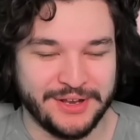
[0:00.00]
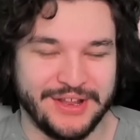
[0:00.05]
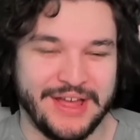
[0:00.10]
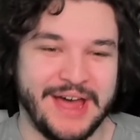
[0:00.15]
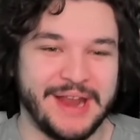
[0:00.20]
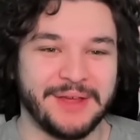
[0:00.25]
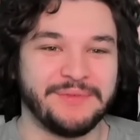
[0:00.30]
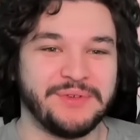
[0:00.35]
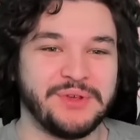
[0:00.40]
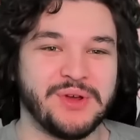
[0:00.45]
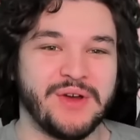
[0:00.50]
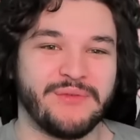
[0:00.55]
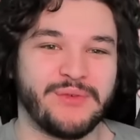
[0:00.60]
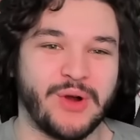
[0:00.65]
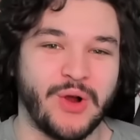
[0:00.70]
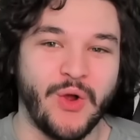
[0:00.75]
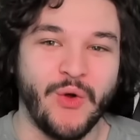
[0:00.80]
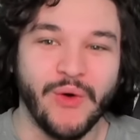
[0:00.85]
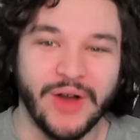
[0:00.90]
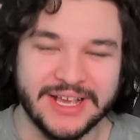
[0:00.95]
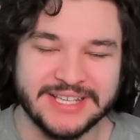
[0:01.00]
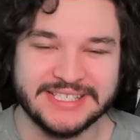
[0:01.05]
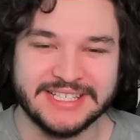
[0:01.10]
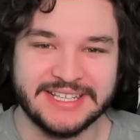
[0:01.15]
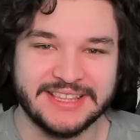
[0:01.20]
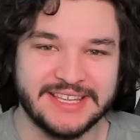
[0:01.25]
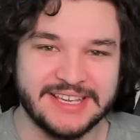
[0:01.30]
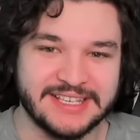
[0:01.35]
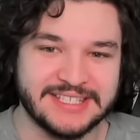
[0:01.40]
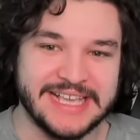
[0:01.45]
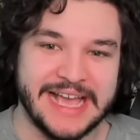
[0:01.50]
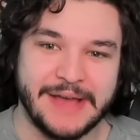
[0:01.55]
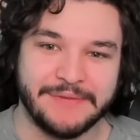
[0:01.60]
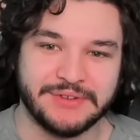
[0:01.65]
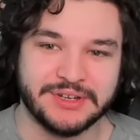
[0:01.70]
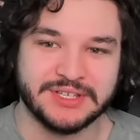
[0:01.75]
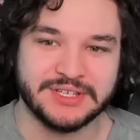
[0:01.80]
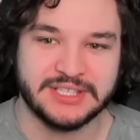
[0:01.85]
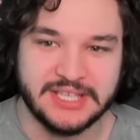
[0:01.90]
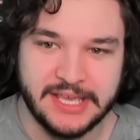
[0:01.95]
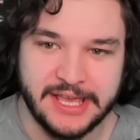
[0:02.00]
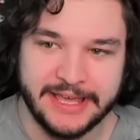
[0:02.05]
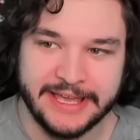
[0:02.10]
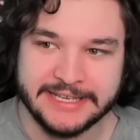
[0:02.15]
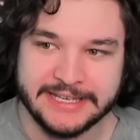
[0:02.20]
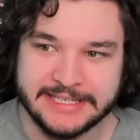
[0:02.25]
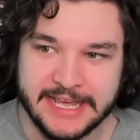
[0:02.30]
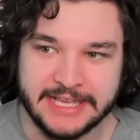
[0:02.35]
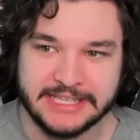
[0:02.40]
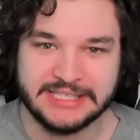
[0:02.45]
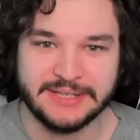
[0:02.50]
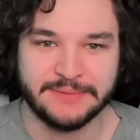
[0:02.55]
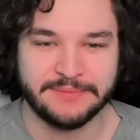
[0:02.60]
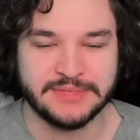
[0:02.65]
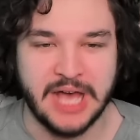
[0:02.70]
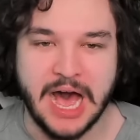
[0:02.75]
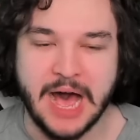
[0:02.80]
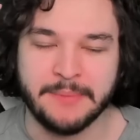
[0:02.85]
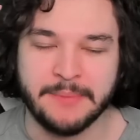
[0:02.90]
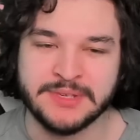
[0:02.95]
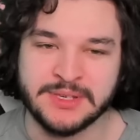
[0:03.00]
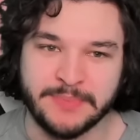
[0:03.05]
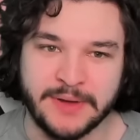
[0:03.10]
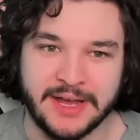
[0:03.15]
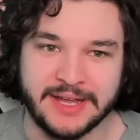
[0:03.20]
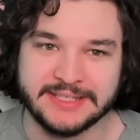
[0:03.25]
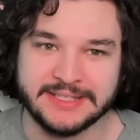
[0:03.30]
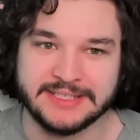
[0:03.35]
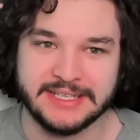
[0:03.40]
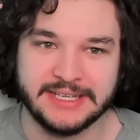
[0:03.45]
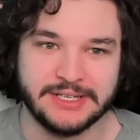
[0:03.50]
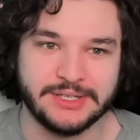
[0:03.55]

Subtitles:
A lot of you have requested this after seeing it take some top spots